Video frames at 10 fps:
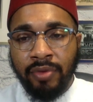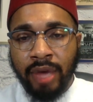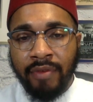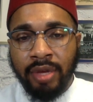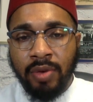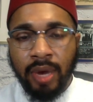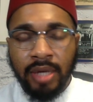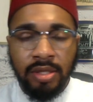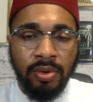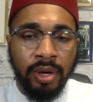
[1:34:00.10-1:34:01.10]
you have any
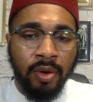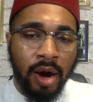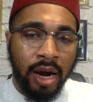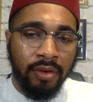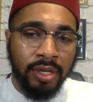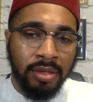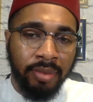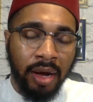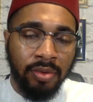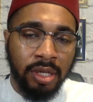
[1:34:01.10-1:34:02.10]
questions or inquiries
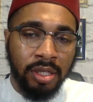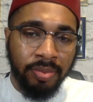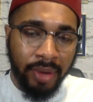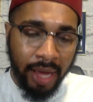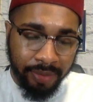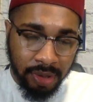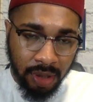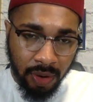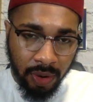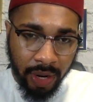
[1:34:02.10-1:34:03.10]
about this
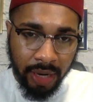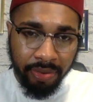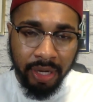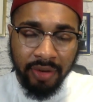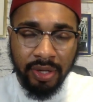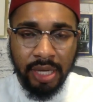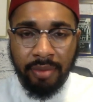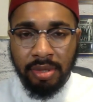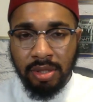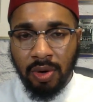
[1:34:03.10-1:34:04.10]
episode or any previous
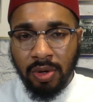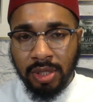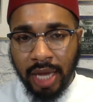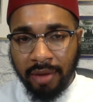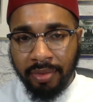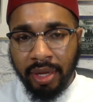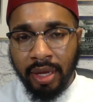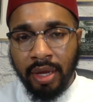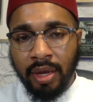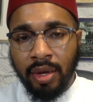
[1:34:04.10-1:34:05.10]
episode or segment,
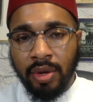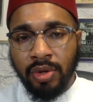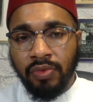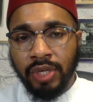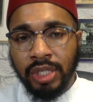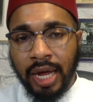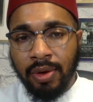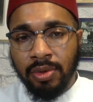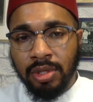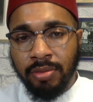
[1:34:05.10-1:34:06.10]
you can reach
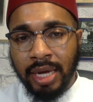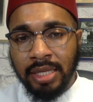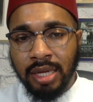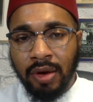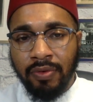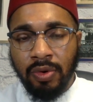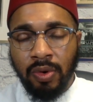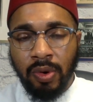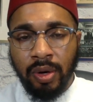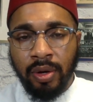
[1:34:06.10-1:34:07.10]
out to myself
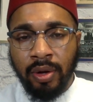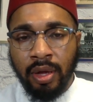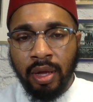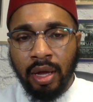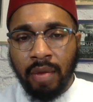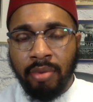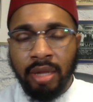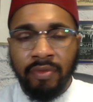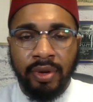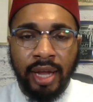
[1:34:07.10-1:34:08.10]
or
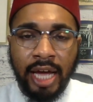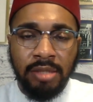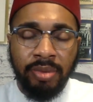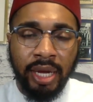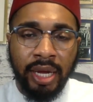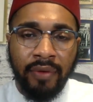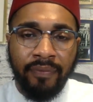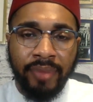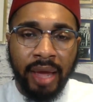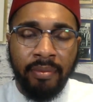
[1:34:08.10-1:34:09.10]
Brother Balans Bay
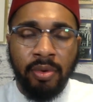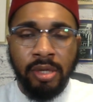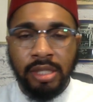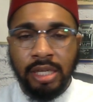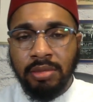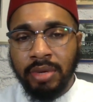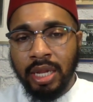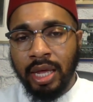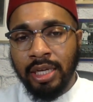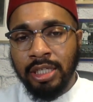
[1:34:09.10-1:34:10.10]
at
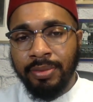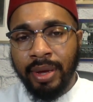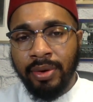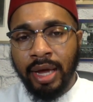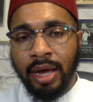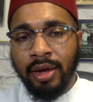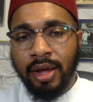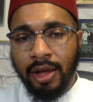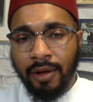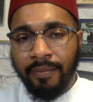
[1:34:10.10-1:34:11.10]

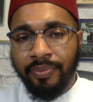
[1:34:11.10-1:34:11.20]
moorsensemedia@gmail.com.